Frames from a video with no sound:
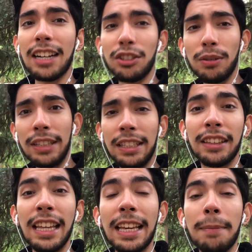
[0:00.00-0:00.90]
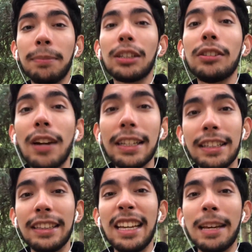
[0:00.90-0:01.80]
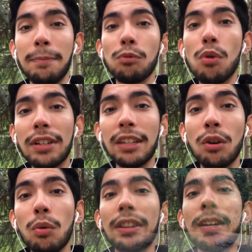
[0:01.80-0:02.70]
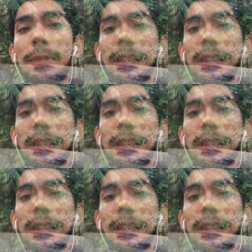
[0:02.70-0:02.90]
Actually, they kept grinding, they kept working on what they